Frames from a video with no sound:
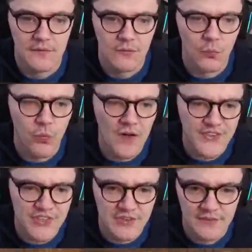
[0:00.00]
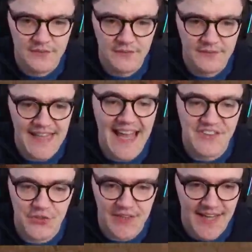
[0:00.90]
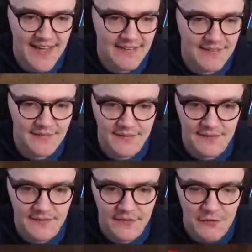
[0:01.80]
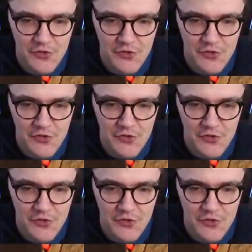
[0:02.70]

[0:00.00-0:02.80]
What? Yes, okay. Got very